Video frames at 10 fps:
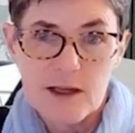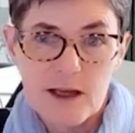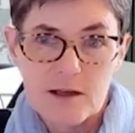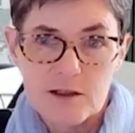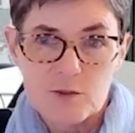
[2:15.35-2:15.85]

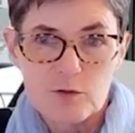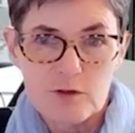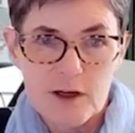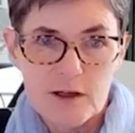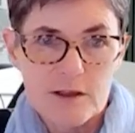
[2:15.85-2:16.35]
and it's
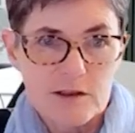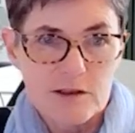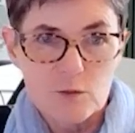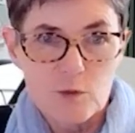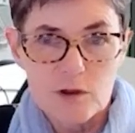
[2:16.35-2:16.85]
provided
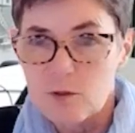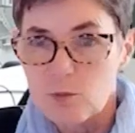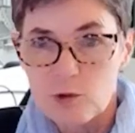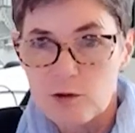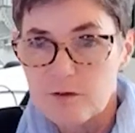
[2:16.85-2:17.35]
us with a
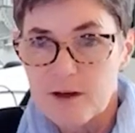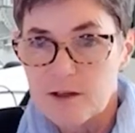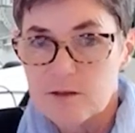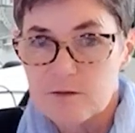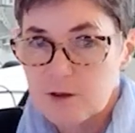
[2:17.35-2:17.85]
more
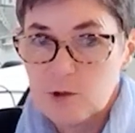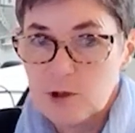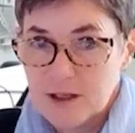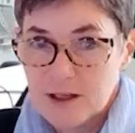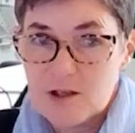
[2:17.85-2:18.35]
effective
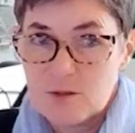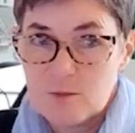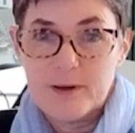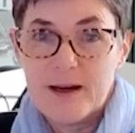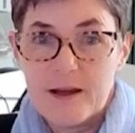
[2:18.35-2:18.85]
communication
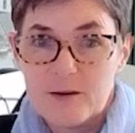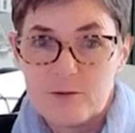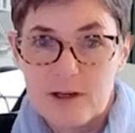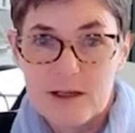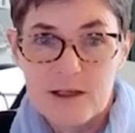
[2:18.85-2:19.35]
plan,
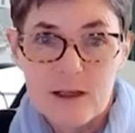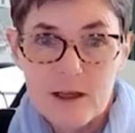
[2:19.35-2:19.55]
really,